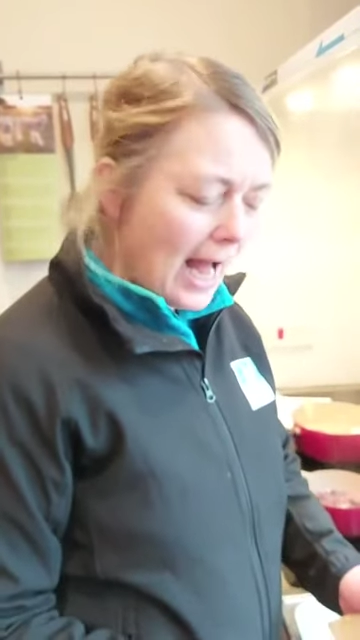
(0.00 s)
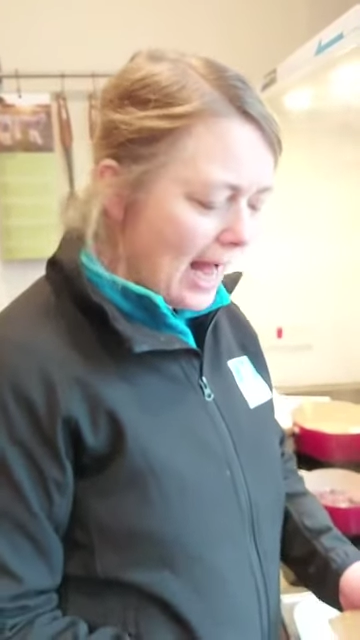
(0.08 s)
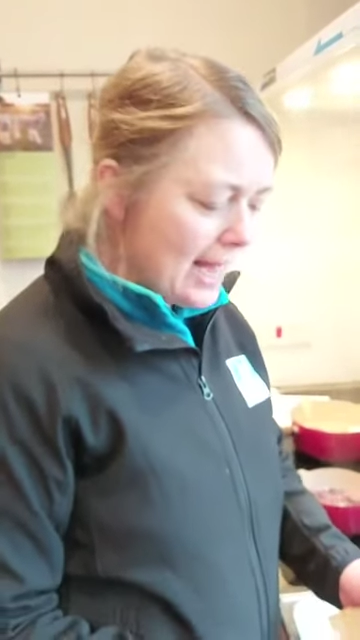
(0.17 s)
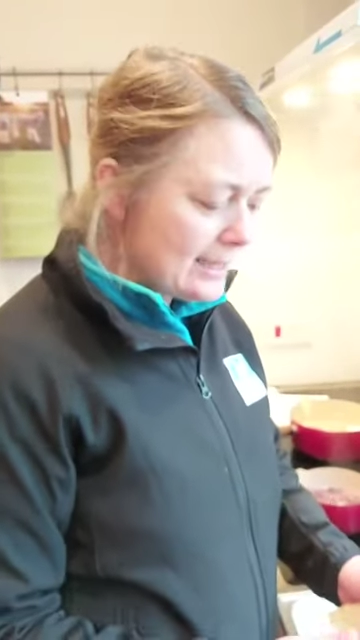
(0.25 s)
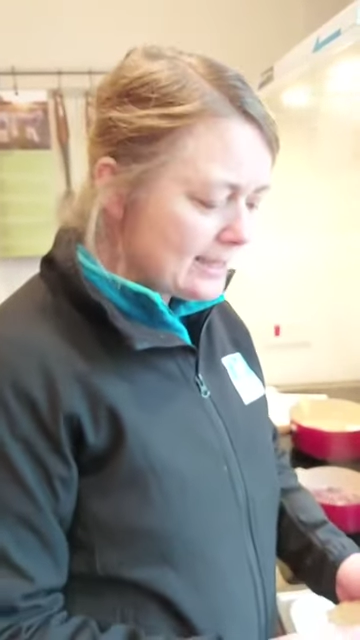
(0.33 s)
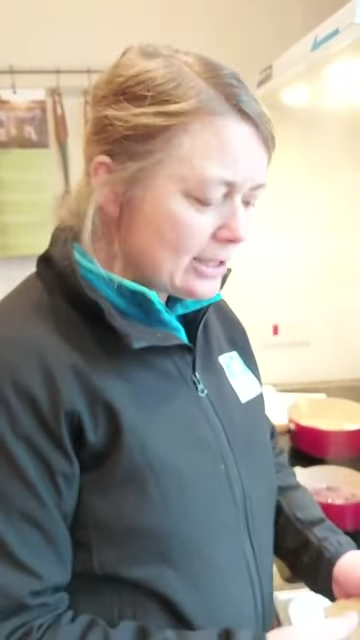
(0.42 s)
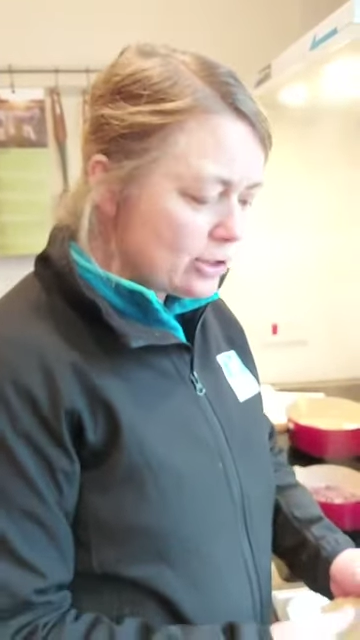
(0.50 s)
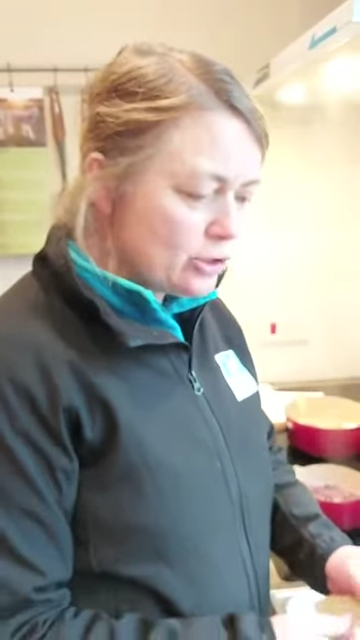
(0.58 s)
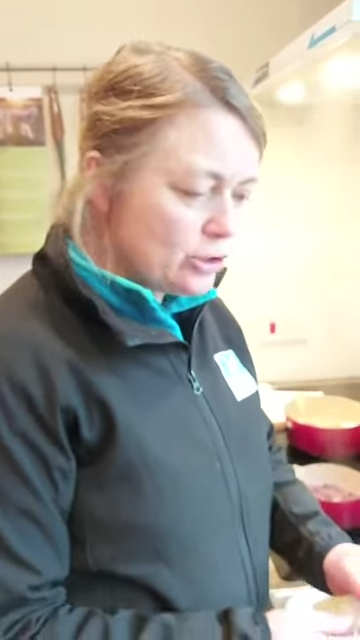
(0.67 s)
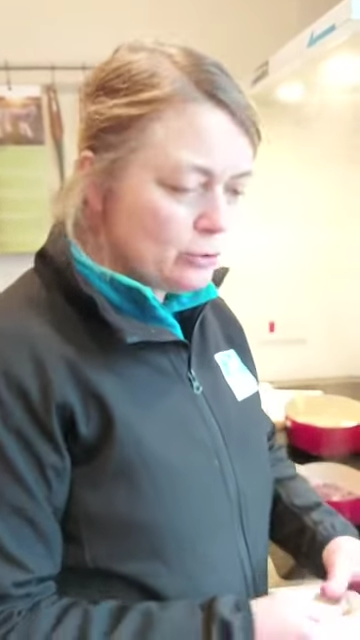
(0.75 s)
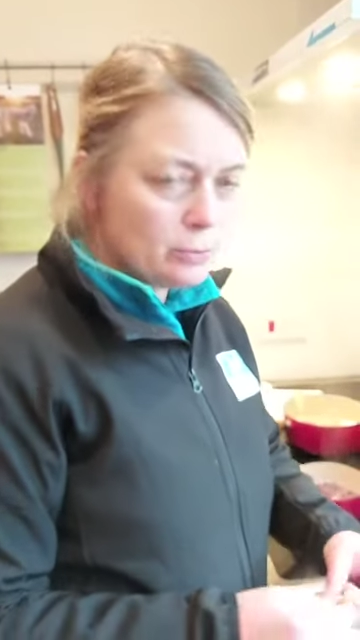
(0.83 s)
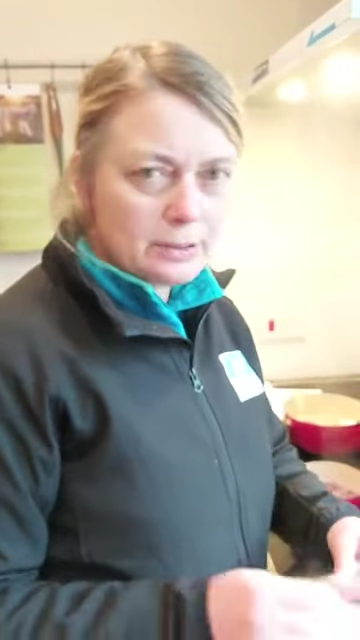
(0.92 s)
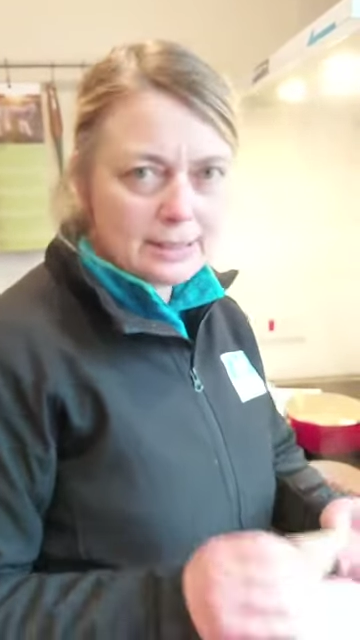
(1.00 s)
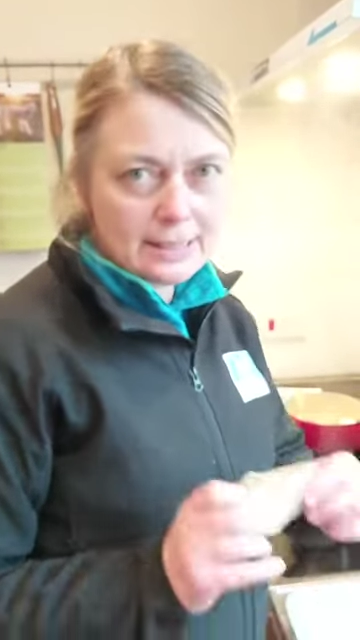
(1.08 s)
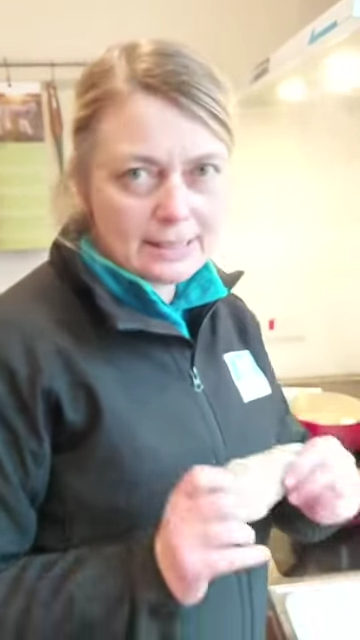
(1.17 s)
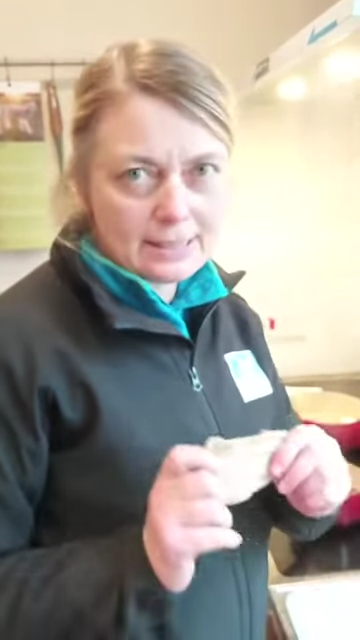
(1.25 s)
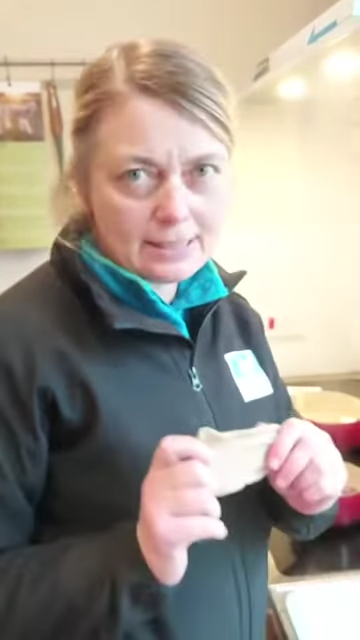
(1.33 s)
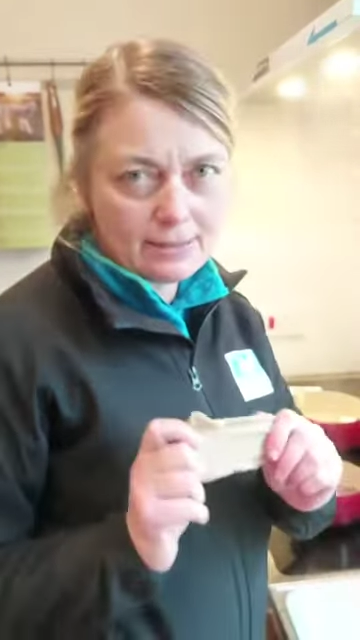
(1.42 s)
and you'll
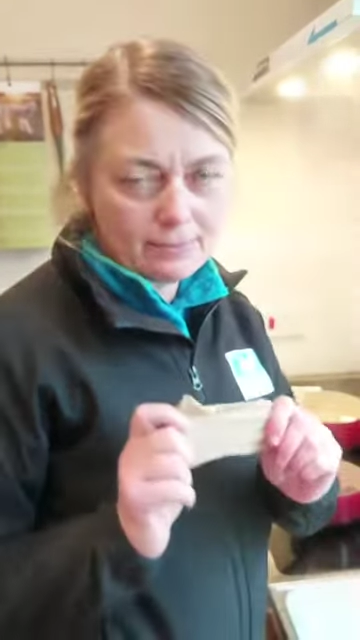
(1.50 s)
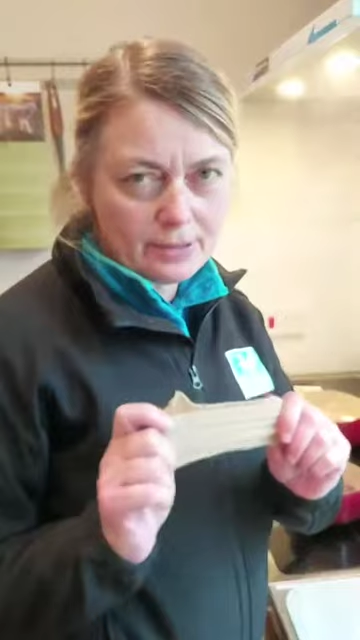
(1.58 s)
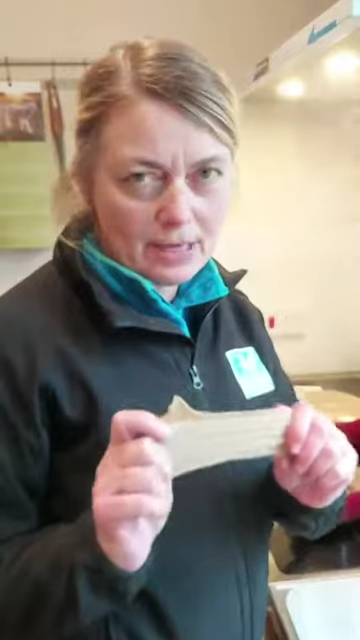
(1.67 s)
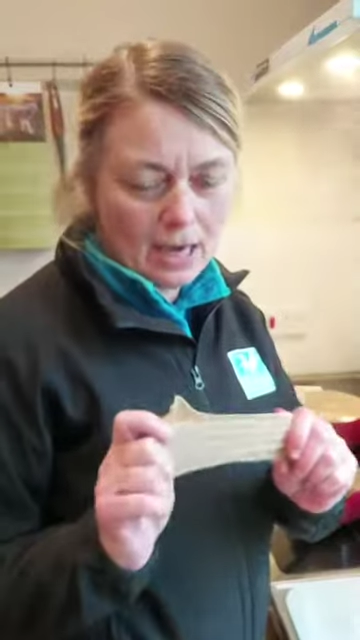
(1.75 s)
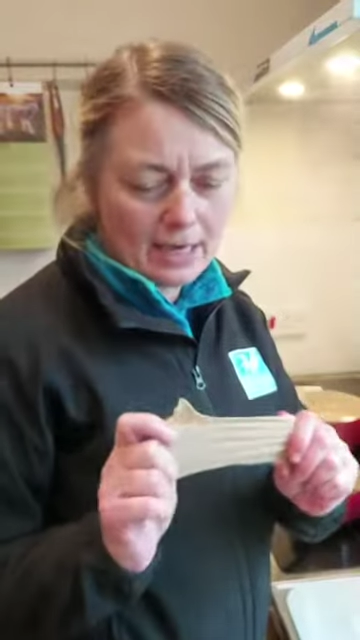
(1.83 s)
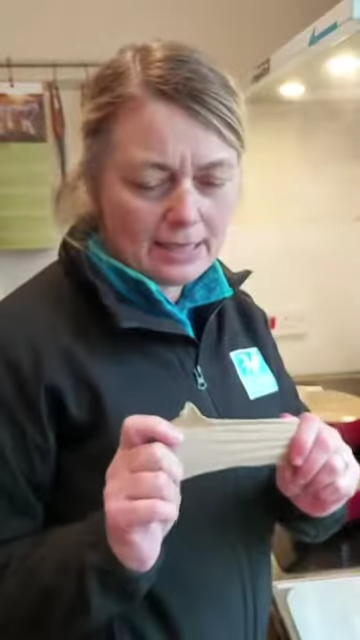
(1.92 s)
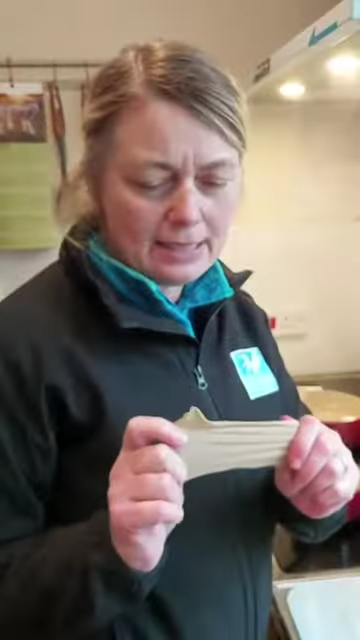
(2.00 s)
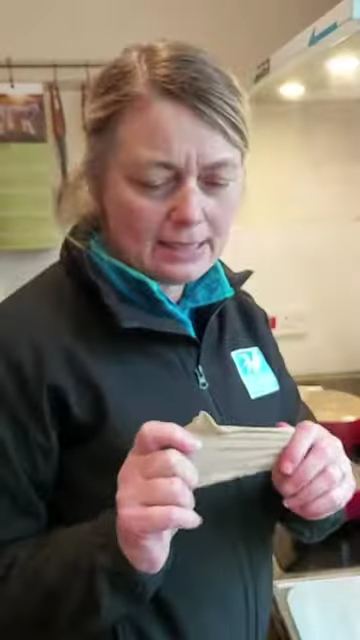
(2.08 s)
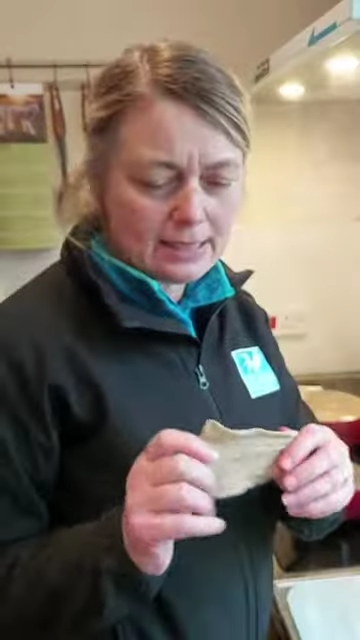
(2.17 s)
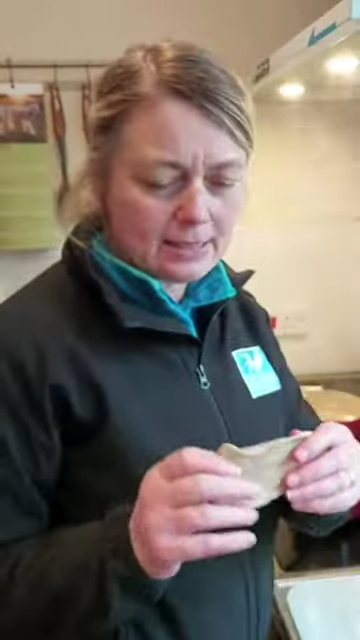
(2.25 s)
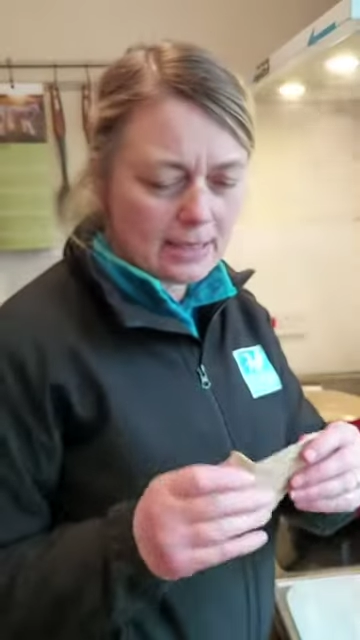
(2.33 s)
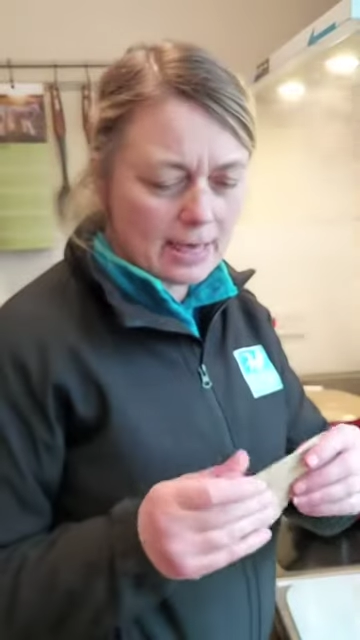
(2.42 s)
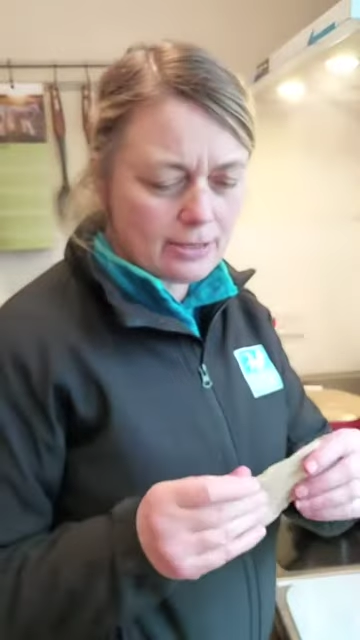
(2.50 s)
need some tights,